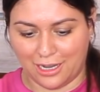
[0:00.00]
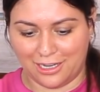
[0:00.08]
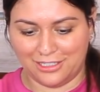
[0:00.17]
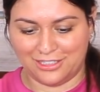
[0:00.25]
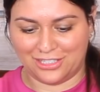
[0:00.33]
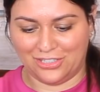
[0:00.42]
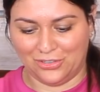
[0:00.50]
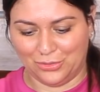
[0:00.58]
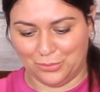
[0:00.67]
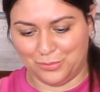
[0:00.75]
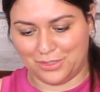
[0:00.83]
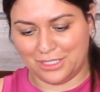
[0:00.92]
ice
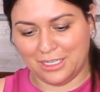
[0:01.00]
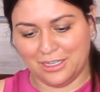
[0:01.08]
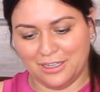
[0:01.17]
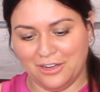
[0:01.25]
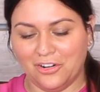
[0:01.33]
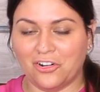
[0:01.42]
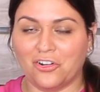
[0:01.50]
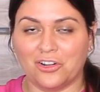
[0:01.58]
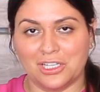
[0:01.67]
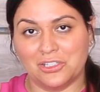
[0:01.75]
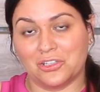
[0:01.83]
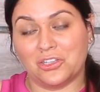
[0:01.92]
cubes or into